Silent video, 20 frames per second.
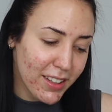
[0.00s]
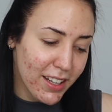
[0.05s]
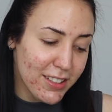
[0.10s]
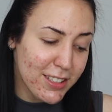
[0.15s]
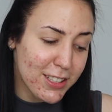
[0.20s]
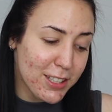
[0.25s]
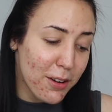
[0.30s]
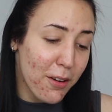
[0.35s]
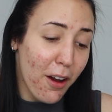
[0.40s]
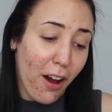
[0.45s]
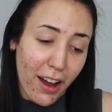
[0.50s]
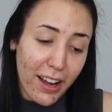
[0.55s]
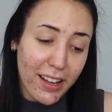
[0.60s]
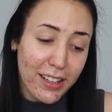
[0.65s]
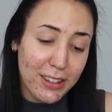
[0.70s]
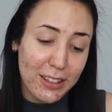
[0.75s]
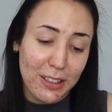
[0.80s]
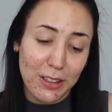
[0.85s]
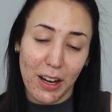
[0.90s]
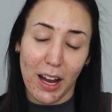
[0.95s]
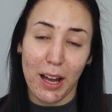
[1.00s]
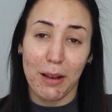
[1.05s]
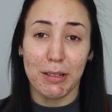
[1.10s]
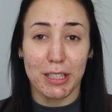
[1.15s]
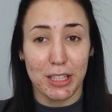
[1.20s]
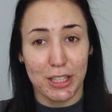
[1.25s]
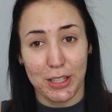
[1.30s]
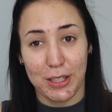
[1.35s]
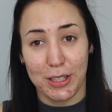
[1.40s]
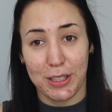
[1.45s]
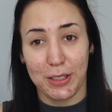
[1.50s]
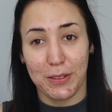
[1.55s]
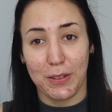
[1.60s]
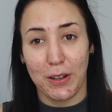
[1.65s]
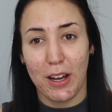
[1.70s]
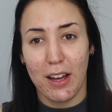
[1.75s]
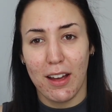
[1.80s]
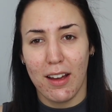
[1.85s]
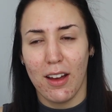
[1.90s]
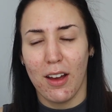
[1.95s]
So I thought I would do
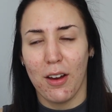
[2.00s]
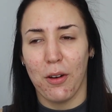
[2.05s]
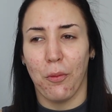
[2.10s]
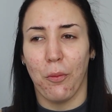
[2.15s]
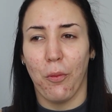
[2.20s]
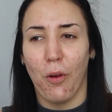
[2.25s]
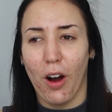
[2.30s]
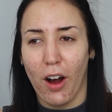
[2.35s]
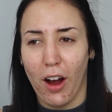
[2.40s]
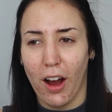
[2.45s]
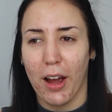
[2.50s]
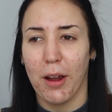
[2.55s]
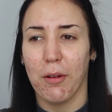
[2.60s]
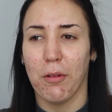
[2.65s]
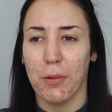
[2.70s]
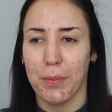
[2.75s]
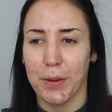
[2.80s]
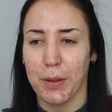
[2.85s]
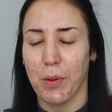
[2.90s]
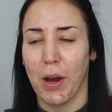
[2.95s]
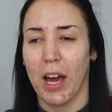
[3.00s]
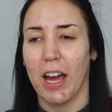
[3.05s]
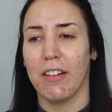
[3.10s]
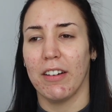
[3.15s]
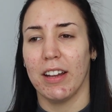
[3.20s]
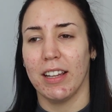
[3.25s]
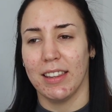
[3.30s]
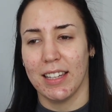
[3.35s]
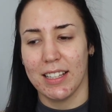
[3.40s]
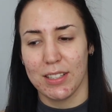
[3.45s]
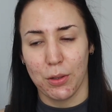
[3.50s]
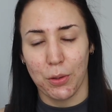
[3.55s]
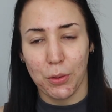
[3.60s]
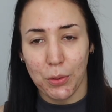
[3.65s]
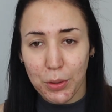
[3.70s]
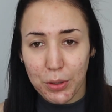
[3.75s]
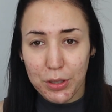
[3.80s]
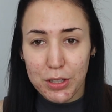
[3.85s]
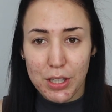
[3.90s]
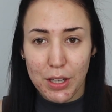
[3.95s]
what I will be wearing this
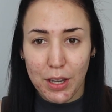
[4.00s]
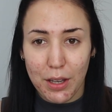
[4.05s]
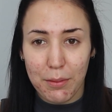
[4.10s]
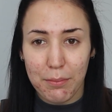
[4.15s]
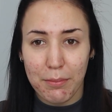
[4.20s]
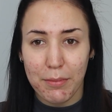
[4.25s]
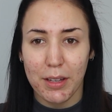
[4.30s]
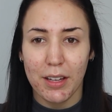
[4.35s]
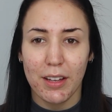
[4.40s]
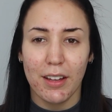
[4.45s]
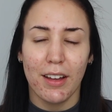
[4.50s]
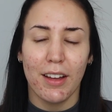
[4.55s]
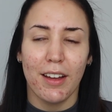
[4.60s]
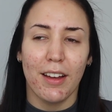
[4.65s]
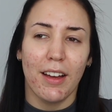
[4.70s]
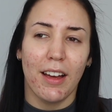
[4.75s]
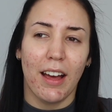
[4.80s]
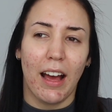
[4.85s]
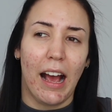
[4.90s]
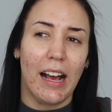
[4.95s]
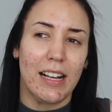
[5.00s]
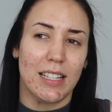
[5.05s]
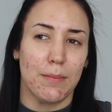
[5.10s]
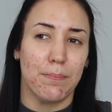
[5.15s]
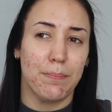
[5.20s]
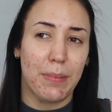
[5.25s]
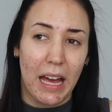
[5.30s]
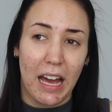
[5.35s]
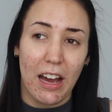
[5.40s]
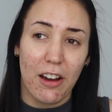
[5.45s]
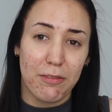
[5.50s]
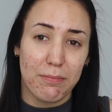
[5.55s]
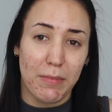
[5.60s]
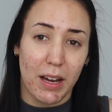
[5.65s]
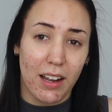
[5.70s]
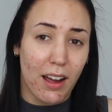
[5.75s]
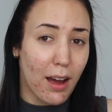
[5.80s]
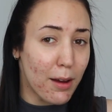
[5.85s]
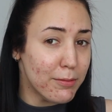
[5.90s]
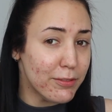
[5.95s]
autumn. It's a bit out of my
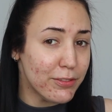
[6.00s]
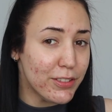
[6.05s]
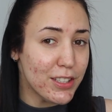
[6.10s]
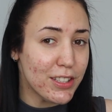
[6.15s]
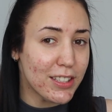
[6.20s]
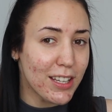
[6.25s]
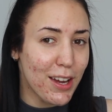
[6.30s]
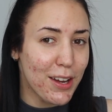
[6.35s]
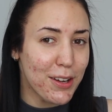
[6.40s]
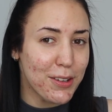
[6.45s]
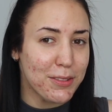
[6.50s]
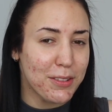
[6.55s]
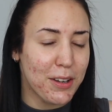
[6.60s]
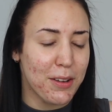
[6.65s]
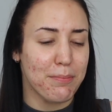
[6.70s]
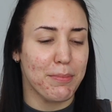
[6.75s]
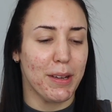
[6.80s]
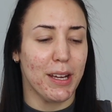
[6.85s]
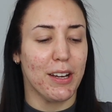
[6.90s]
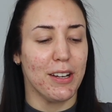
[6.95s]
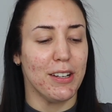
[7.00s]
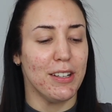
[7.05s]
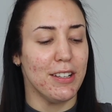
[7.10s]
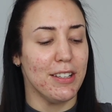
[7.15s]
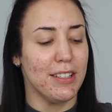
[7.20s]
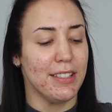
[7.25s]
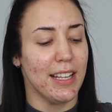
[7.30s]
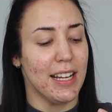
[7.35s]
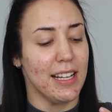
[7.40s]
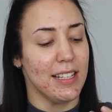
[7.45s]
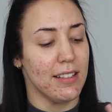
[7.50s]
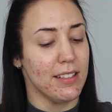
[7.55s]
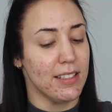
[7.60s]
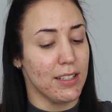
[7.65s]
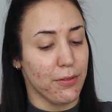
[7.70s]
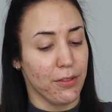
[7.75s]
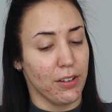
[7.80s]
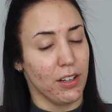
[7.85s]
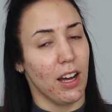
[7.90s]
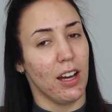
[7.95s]
comfort zone because it is a
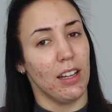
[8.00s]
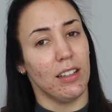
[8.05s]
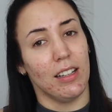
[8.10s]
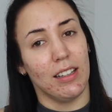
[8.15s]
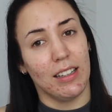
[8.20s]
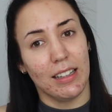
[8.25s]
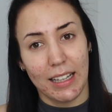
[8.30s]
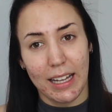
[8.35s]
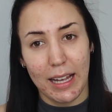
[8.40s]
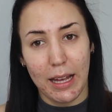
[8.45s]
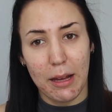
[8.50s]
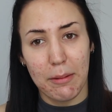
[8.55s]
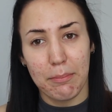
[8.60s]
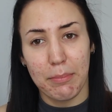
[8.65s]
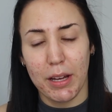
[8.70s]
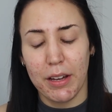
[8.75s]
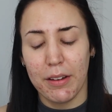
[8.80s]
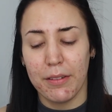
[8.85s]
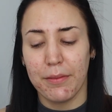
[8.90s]
different coloured lip,